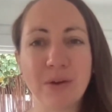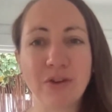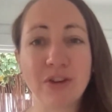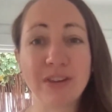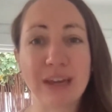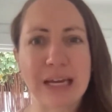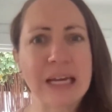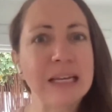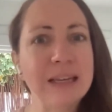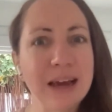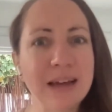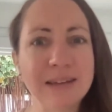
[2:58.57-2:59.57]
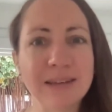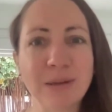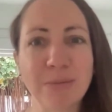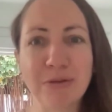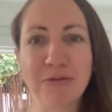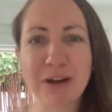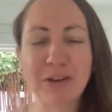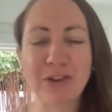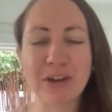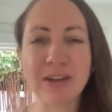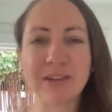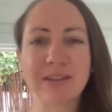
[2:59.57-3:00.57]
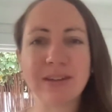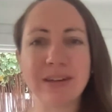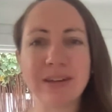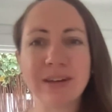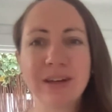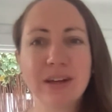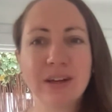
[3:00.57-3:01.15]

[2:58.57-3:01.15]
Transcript: She's like intense, the perfectionist, and